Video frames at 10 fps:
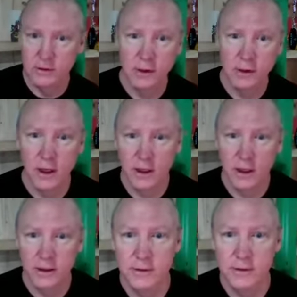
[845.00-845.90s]

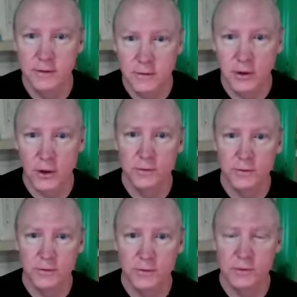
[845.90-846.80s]
uh, you know,
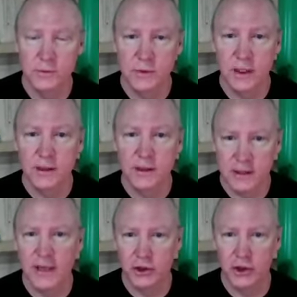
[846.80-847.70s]

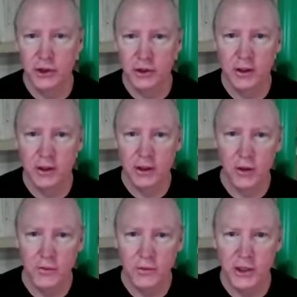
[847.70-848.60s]
sensation
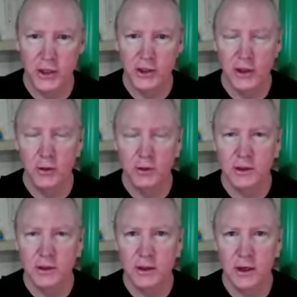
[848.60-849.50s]
of changing notes.
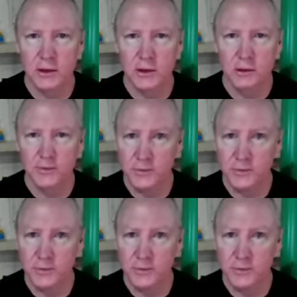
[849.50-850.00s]
That's awesome.